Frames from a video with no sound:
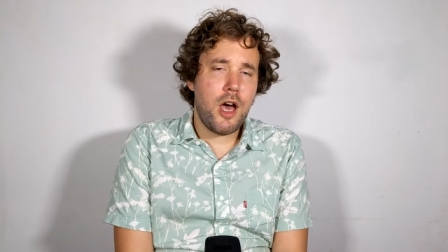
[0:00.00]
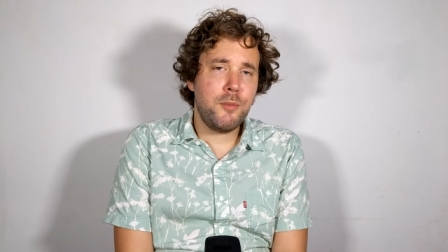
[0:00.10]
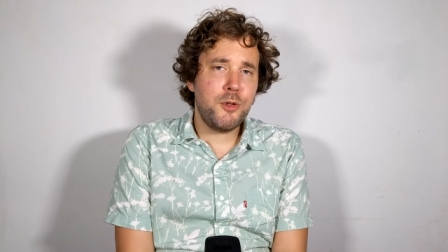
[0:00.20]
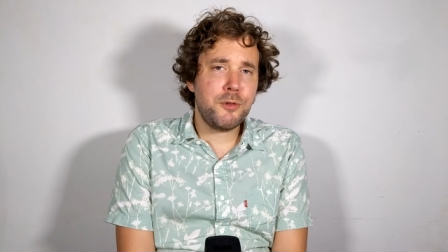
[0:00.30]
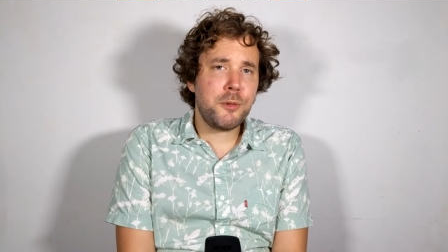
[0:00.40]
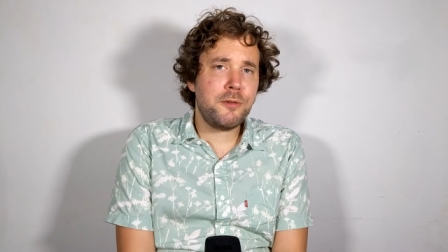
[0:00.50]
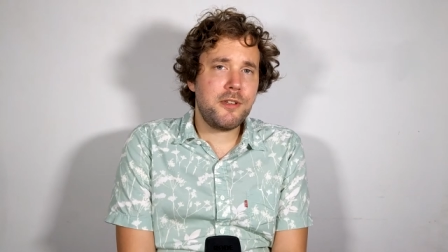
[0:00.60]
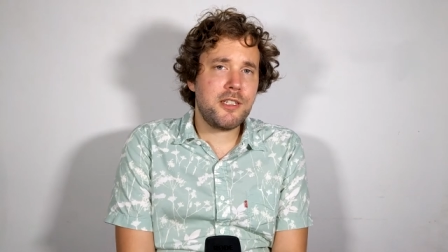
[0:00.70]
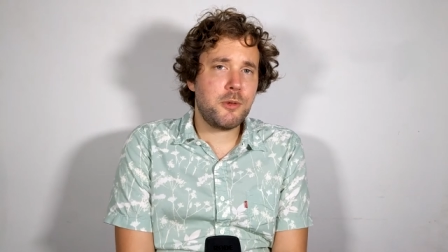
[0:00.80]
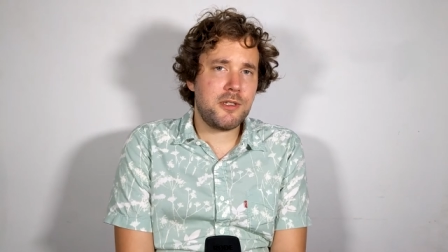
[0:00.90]
A Moveable
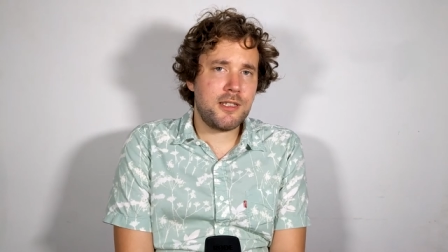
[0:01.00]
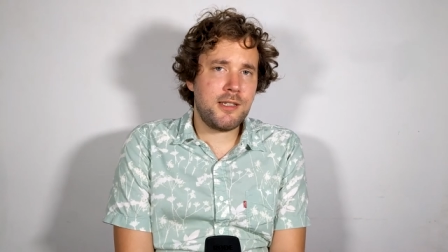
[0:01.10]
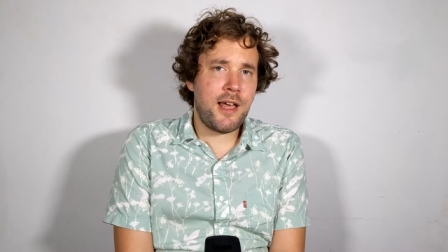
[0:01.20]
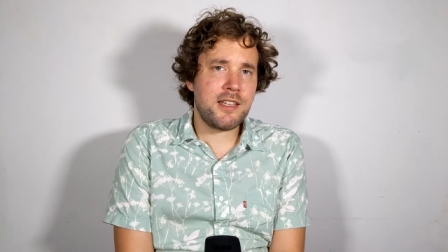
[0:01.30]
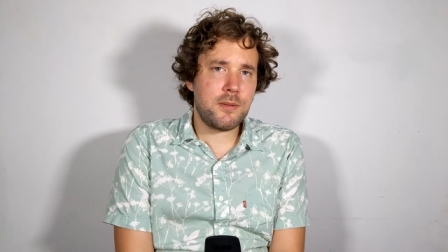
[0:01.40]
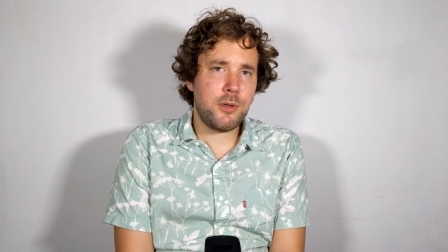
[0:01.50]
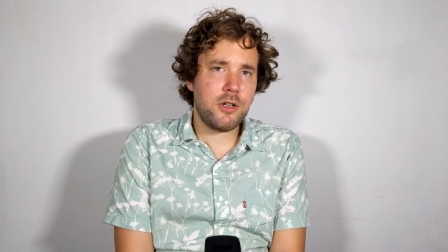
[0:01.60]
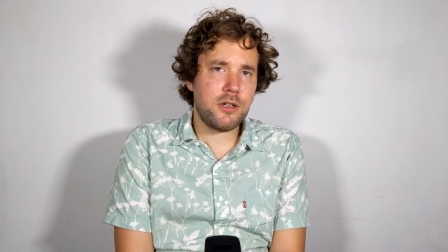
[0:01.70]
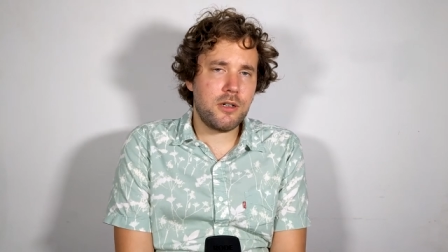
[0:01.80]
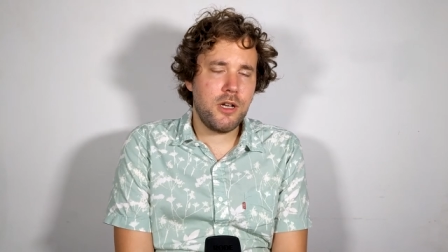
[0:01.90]
Feast was his last
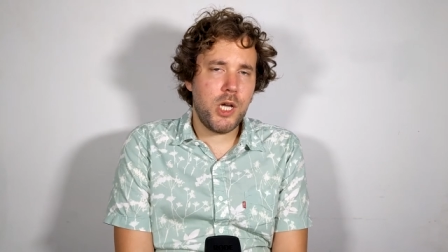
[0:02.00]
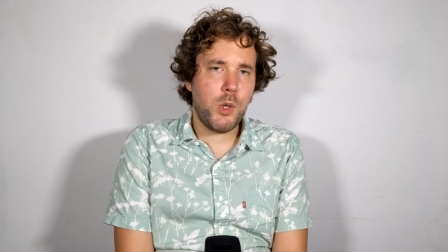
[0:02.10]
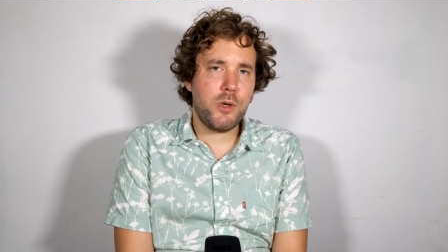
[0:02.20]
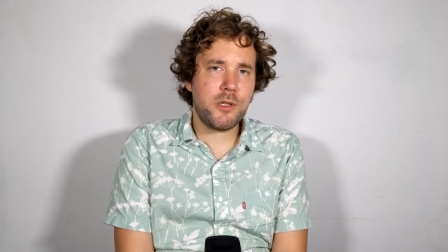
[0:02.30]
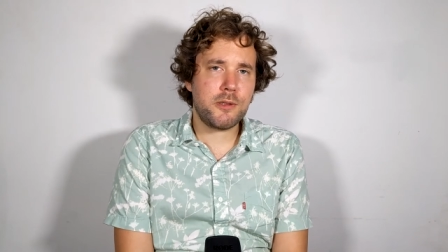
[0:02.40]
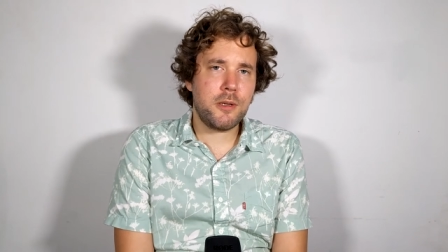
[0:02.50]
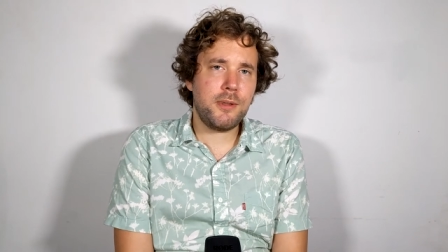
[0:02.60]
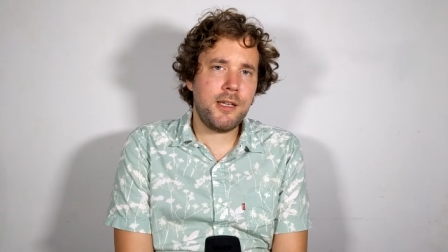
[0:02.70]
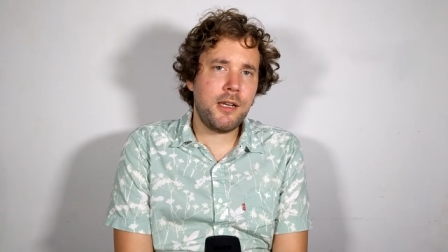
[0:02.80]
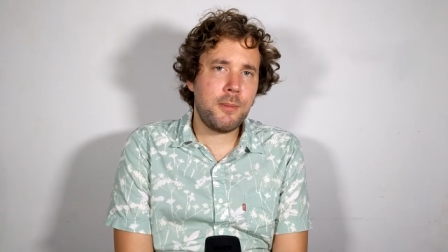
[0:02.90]
book, which was
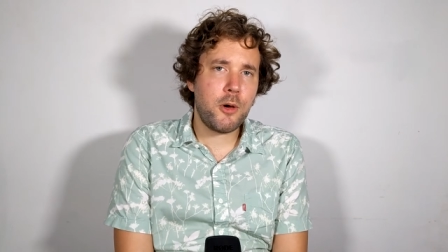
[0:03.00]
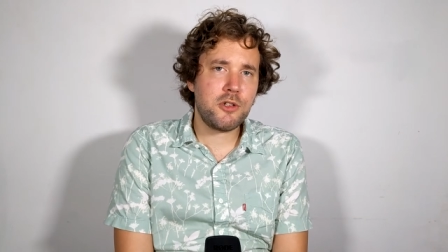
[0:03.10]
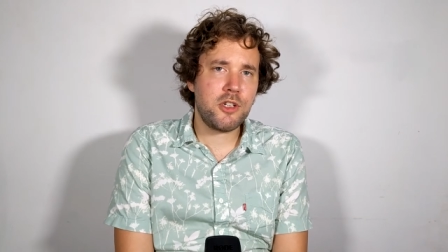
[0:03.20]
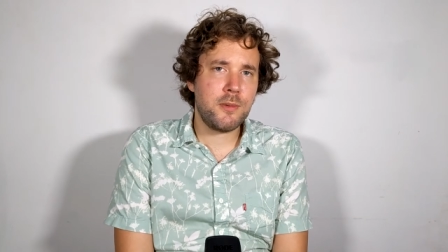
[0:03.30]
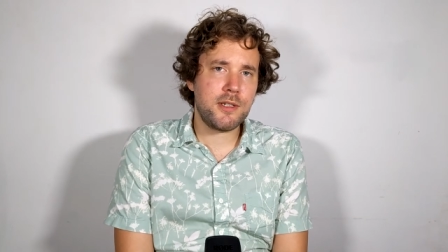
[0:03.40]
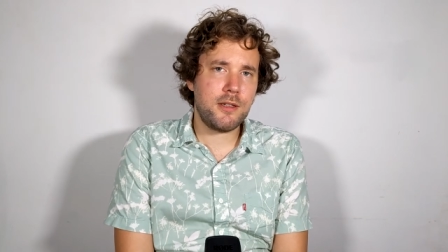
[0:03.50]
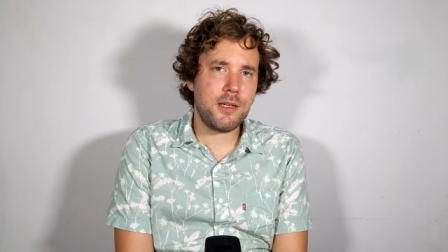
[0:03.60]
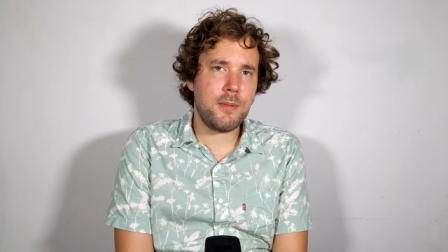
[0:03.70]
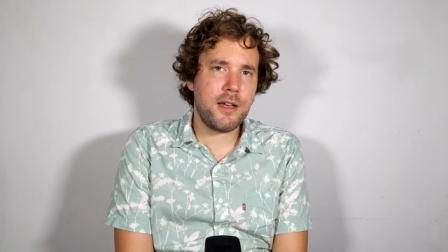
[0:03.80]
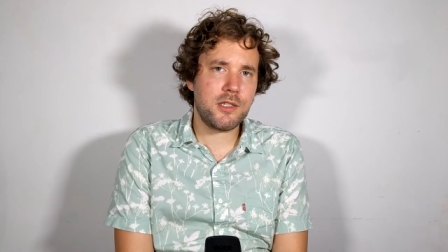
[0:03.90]
completed
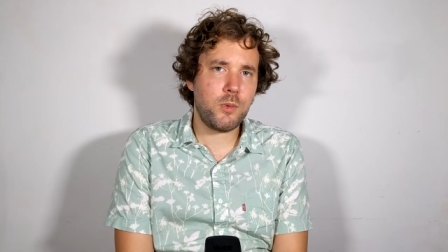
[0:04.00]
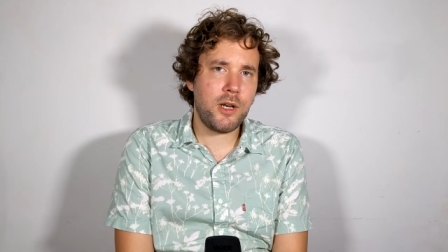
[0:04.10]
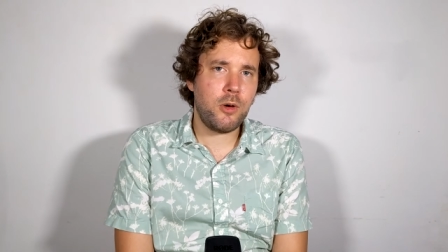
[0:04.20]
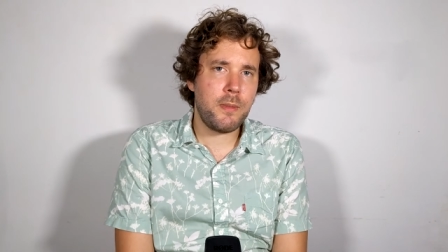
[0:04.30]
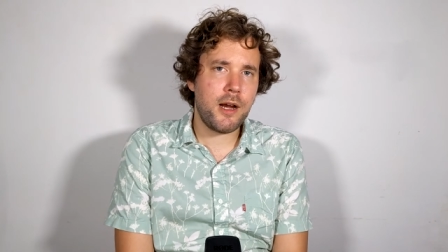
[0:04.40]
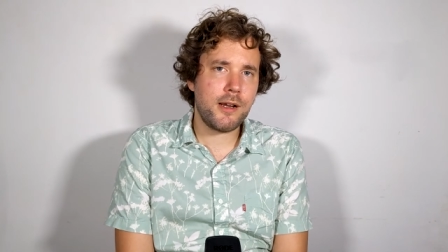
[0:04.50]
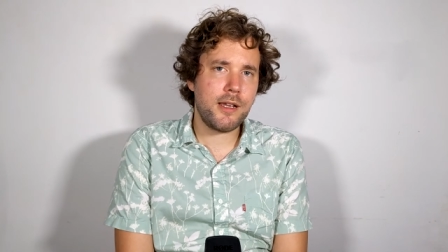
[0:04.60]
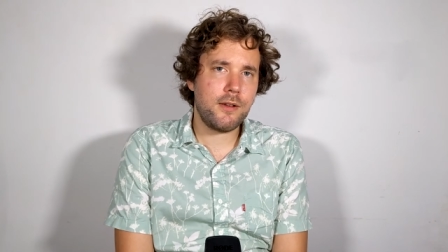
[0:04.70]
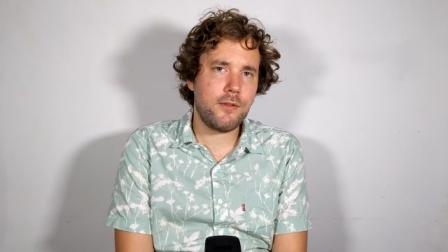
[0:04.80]
posthumously by his widow Mary.